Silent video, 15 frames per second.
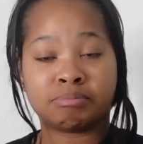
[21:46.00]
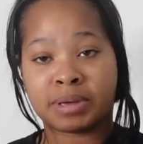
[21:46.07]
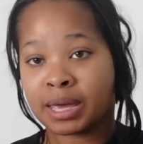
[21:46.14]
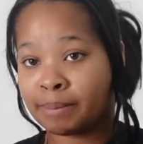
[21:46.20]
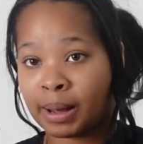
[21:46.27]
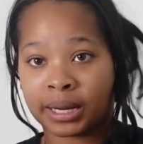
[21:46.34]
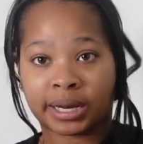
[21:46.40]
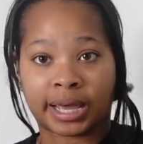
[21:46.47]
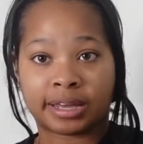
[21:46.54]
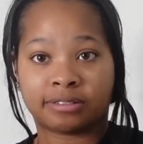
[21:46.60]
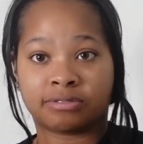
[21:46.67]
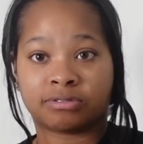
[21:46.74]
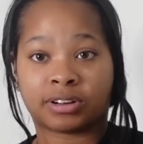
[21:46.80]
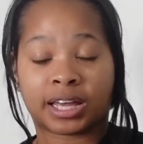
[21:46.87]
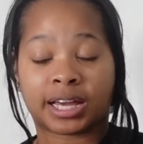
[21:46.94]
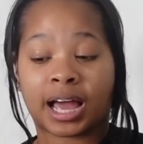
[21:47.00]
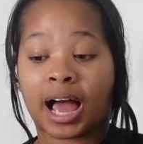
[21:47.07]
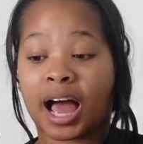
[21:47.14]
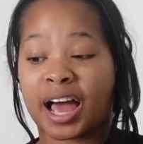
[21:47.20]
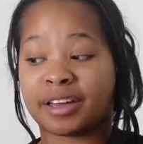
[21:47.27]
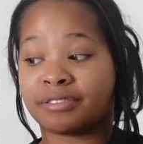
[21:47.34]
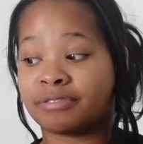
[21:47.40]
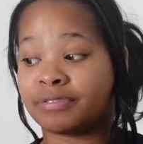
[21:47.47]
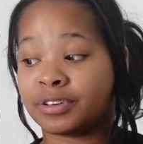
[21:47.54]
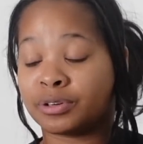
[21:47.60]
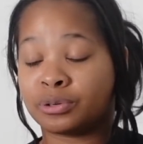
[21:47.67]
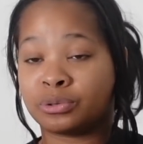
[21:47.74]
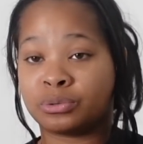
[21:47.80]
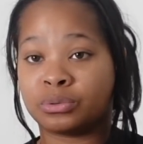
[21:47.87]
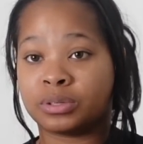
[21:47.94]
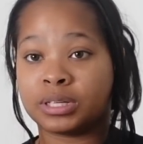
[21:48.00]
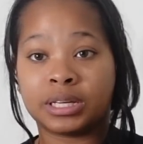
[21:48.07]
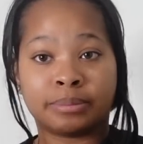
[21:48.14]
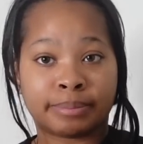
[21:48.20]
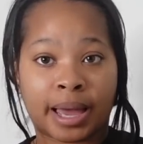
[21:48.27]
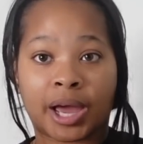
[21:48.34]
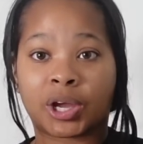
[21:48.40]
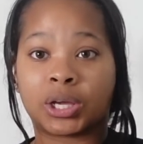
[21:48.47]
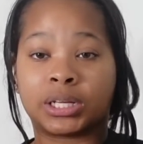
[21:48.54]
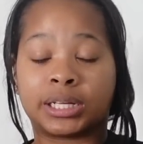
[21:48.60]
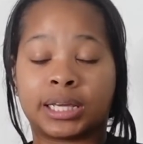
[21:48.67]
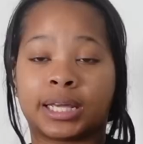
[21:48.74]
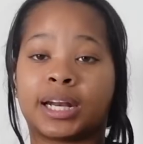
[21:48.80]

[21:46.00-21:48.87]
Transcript: in my life. Like I feel immaculate.